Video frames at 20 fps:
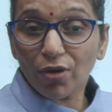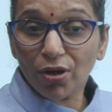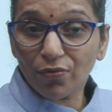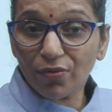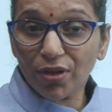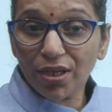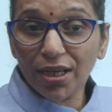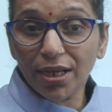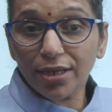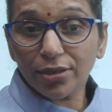what
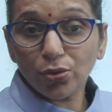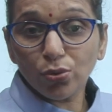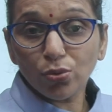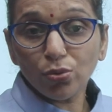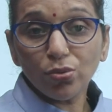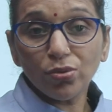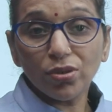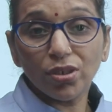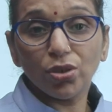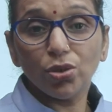we can
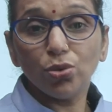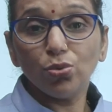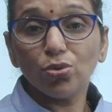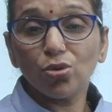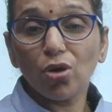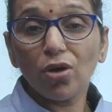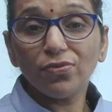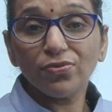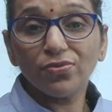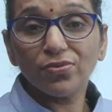do, the use
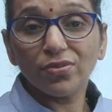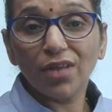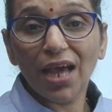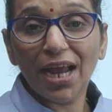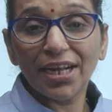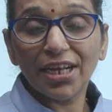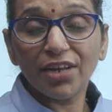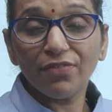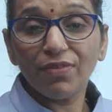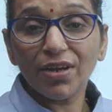of
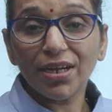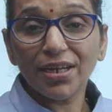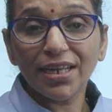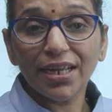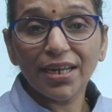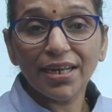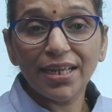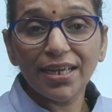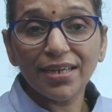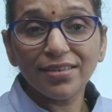scientific
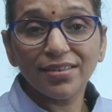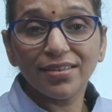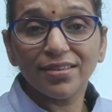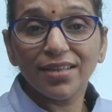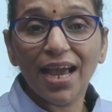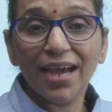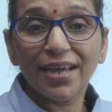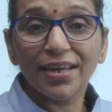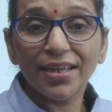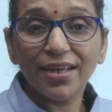techniques in
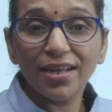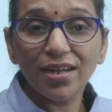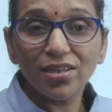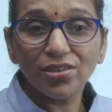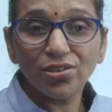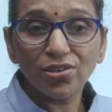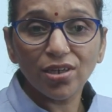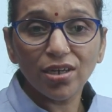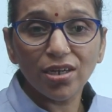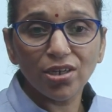the
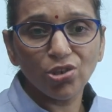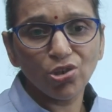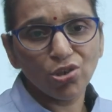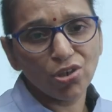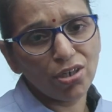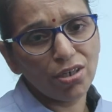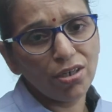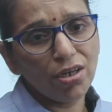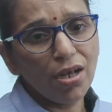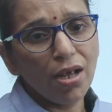agriculture
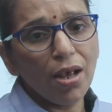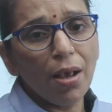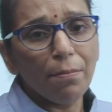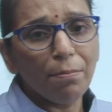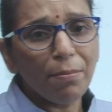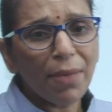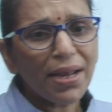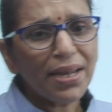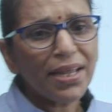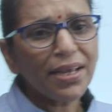ushered
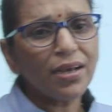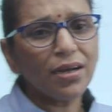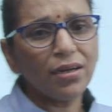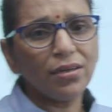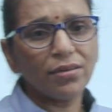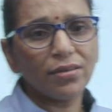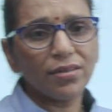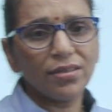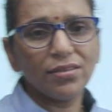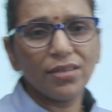many
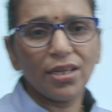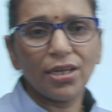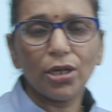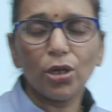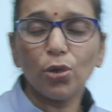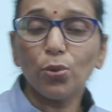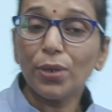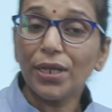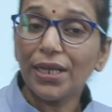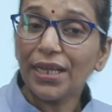countries
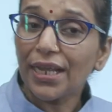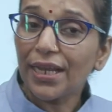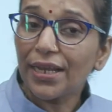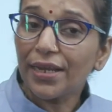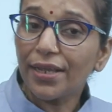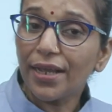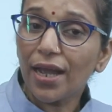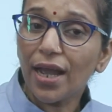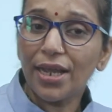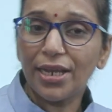including
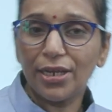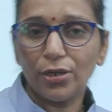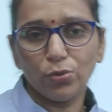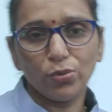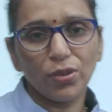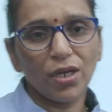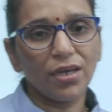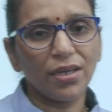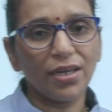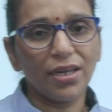India into
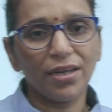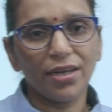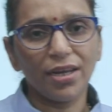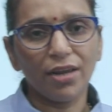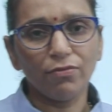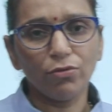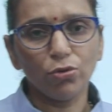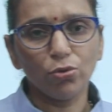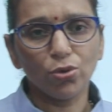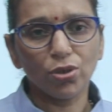the green
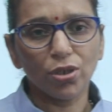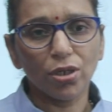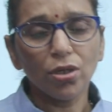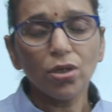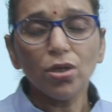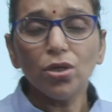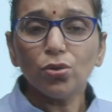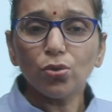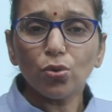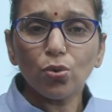revolution.
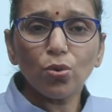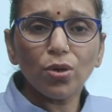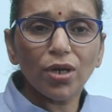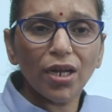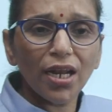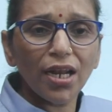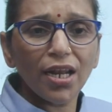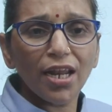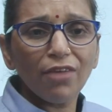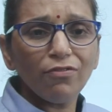Through
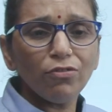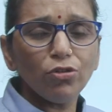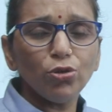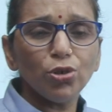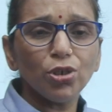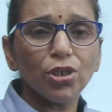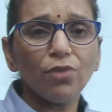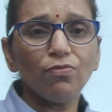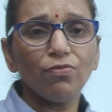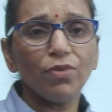green
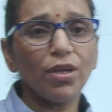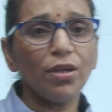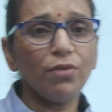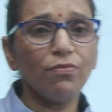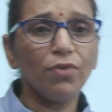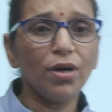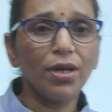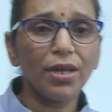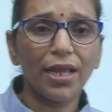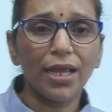revolution, we
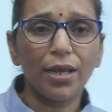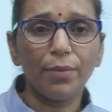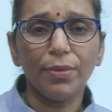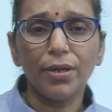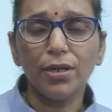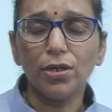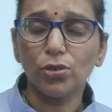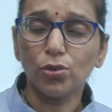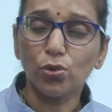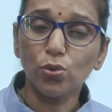were
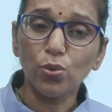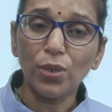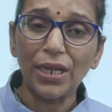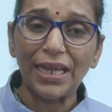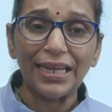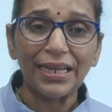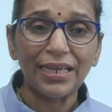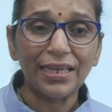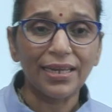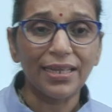able to
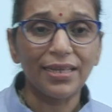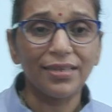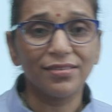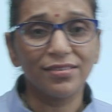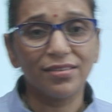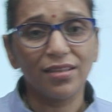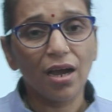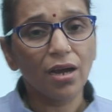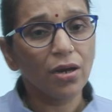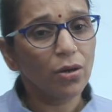
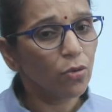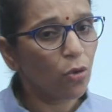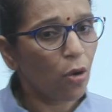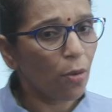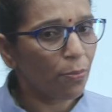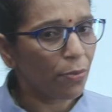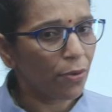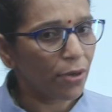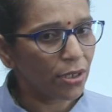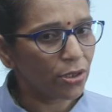increase the
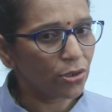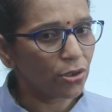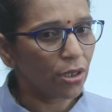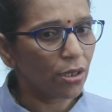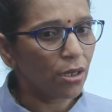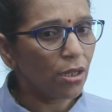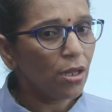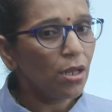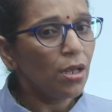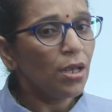crop
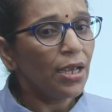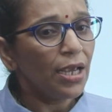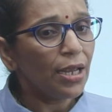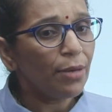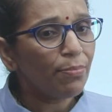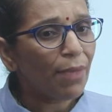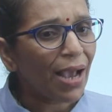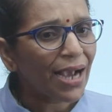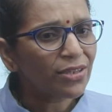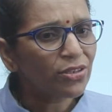production.
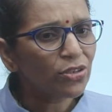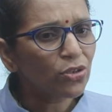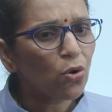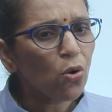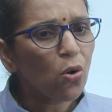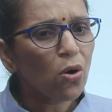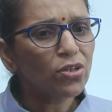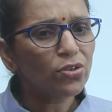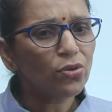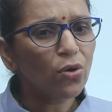In Mexico
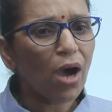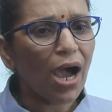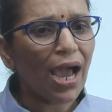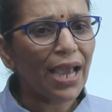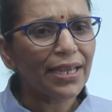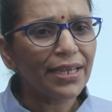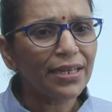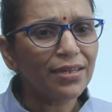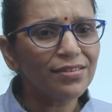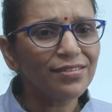also, high
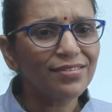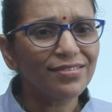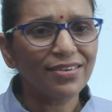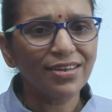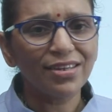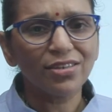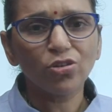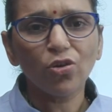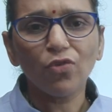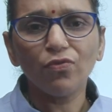yield
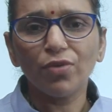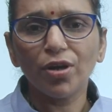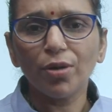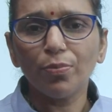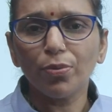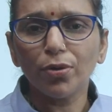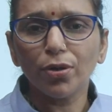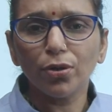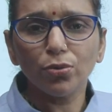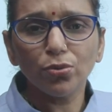strains of
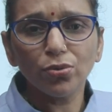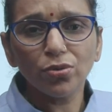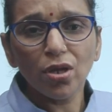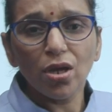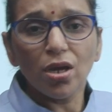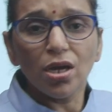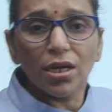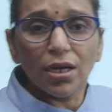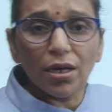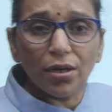wheat produced
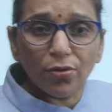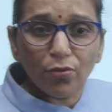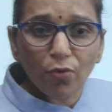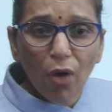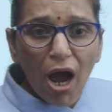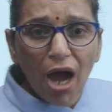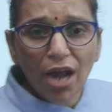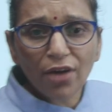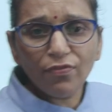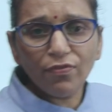
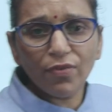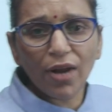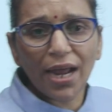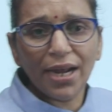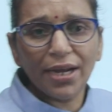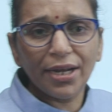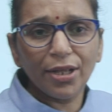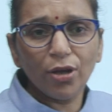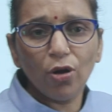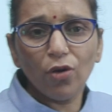dwarf
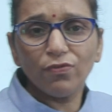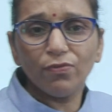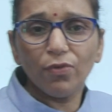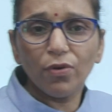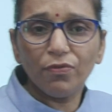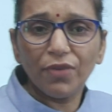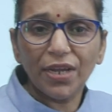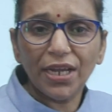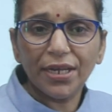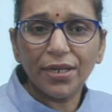variety of
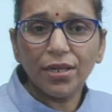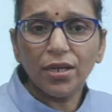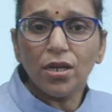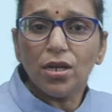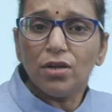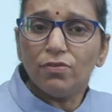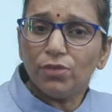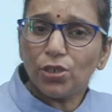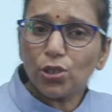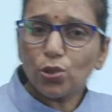wheat
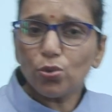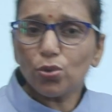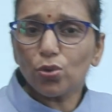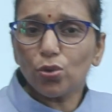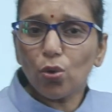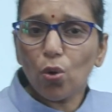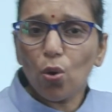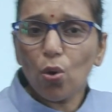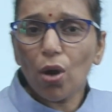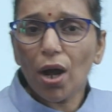which could
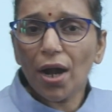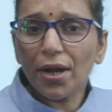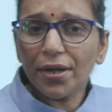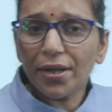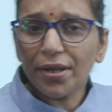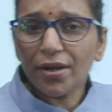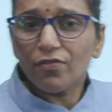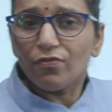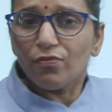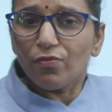grow
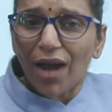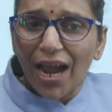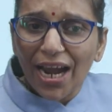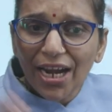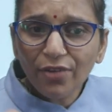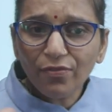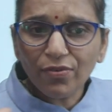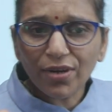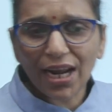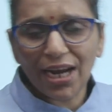under a
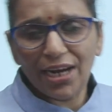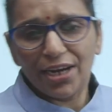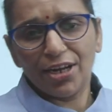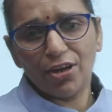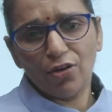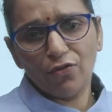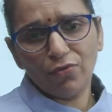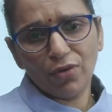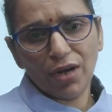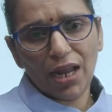wide
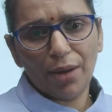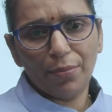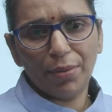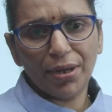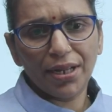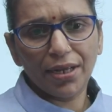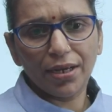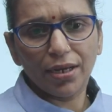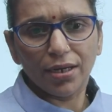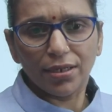variety of
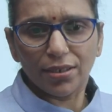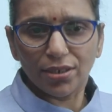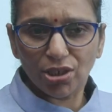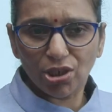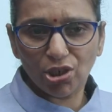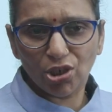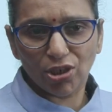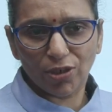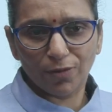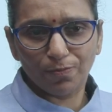climatic
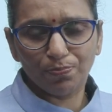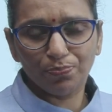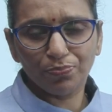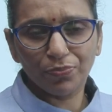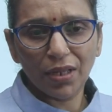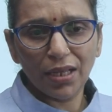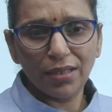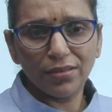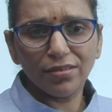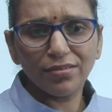conditions.
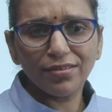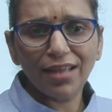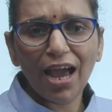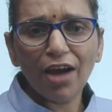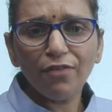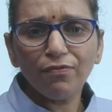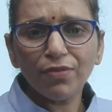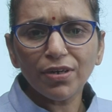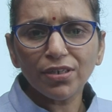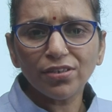These
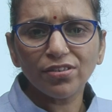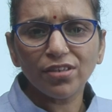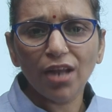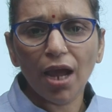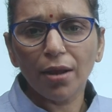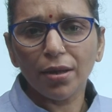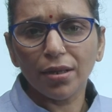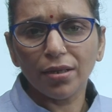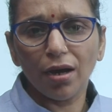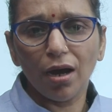efforts
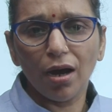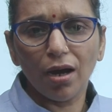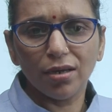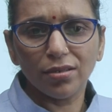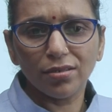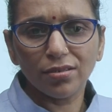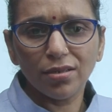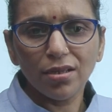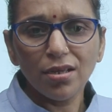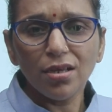
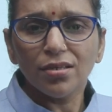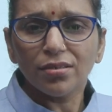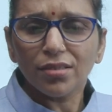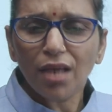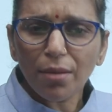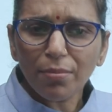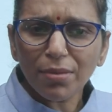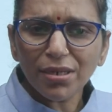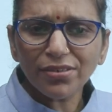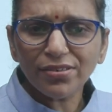
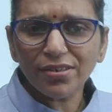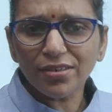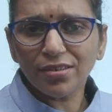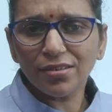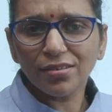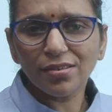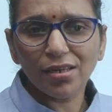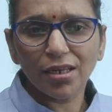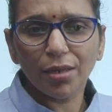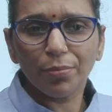
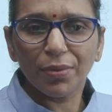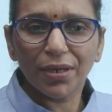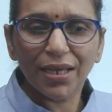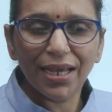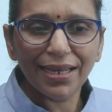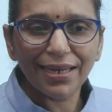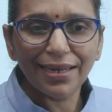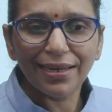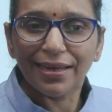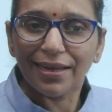simultaneously
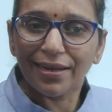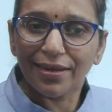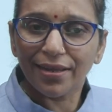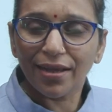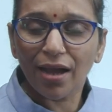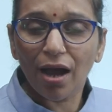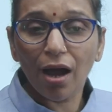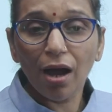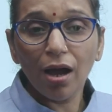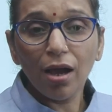began in
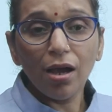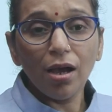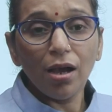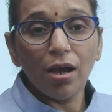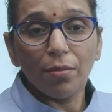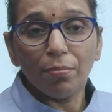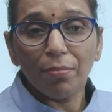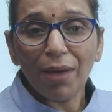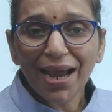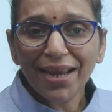India.
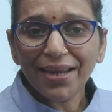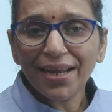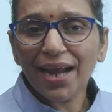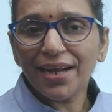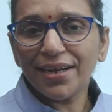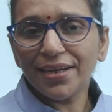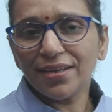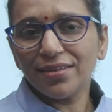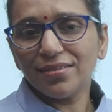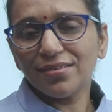By
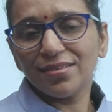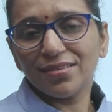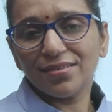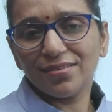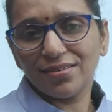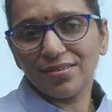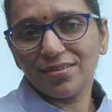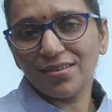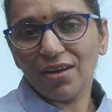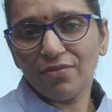
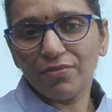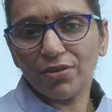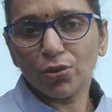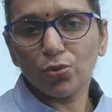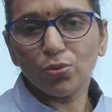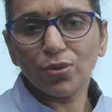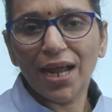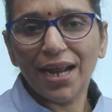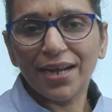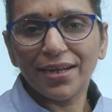1967
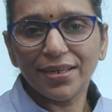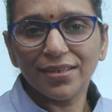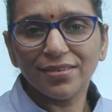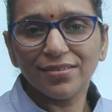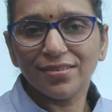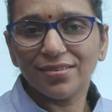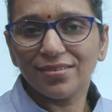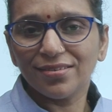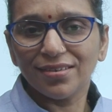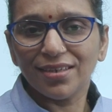to
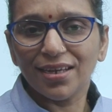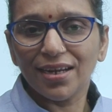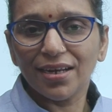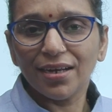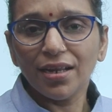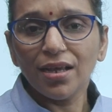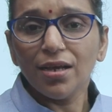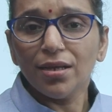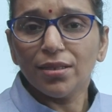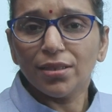1968,
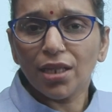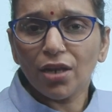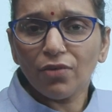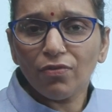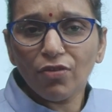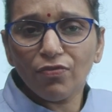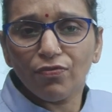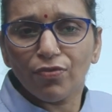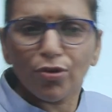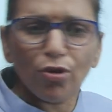there
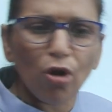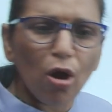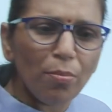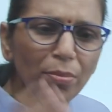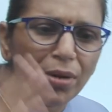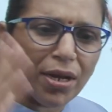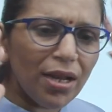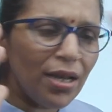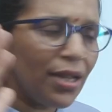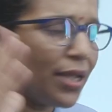was
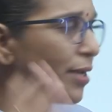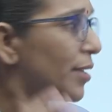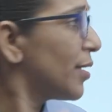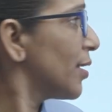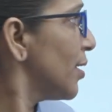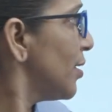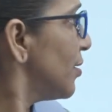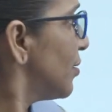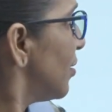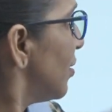phenomenal
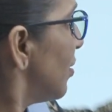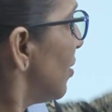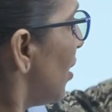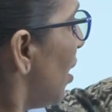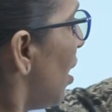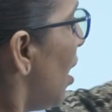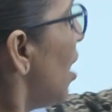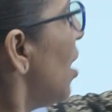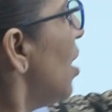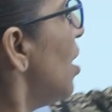increase in
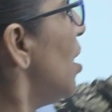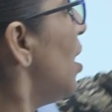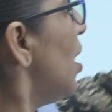the